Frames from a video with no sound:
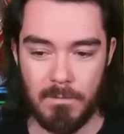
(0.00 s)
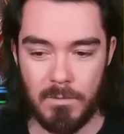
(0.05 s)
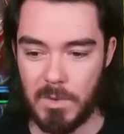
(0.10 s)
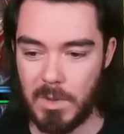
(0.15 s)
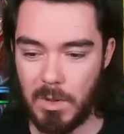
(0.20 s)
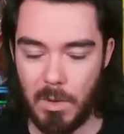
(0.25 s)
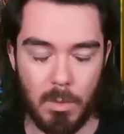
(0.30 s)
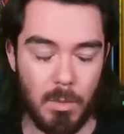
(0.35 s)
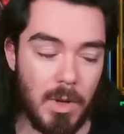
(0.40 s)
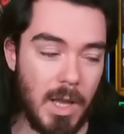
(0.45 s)

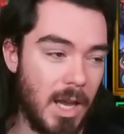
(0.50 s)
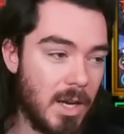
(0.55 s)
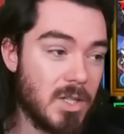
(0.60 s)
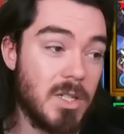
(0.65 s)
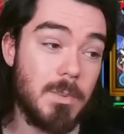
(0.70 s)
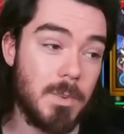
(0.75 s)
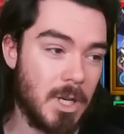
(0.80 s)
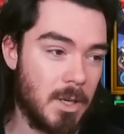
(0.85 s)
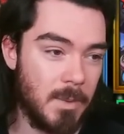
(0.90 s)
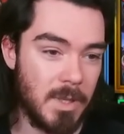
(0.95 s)
So we
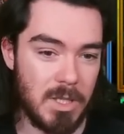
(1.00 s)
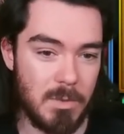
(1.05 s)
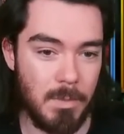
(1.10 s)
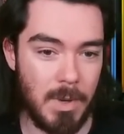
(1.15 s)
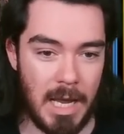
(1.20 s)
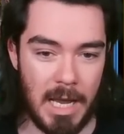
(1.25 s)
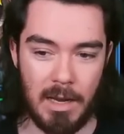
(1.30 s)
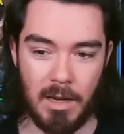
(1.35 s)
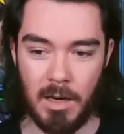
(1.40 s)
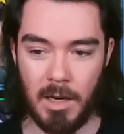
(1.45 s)
actually pretty much
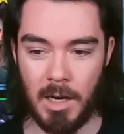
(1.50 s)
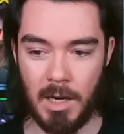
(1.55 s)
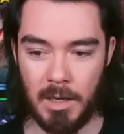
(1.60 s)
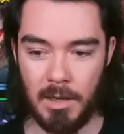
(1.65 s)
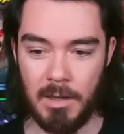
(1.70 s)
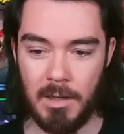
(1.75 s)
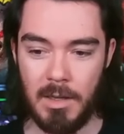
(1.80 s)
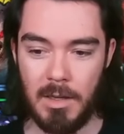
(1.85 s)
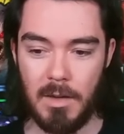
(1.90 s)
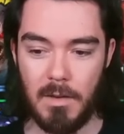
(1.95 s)
bang
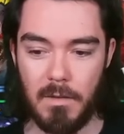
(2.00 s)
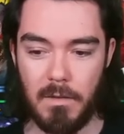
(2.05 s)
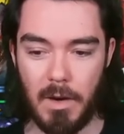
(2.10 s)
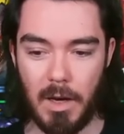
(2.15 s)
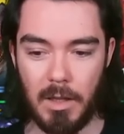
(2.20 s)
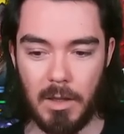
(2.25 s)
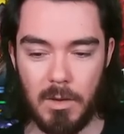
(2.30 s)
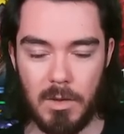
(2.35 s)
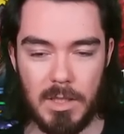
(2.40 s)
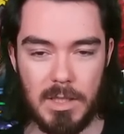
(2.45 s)
on
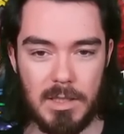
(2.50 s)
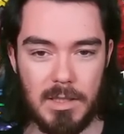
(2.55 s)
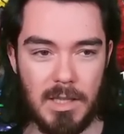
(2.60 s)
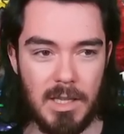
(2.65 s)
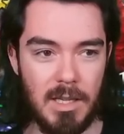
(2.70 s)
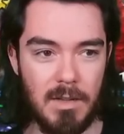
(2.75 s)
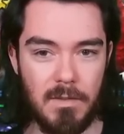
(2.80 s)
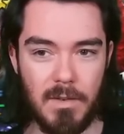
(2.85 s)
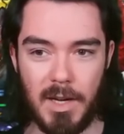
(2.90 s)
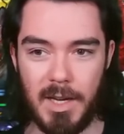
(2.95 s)
followed
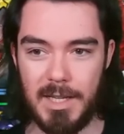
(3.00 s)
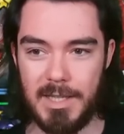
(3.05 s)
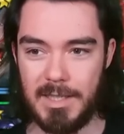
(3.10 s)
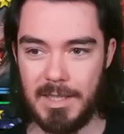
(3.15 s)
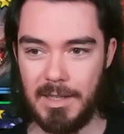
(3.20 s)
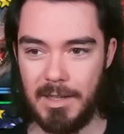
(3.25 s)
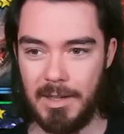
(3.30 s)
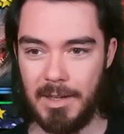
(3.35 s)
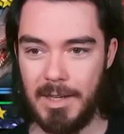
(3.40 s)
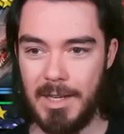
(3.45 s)
the advice
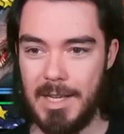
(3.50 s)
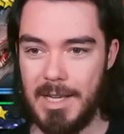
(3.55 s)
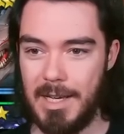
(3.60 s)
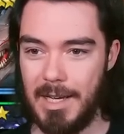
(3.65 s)
here.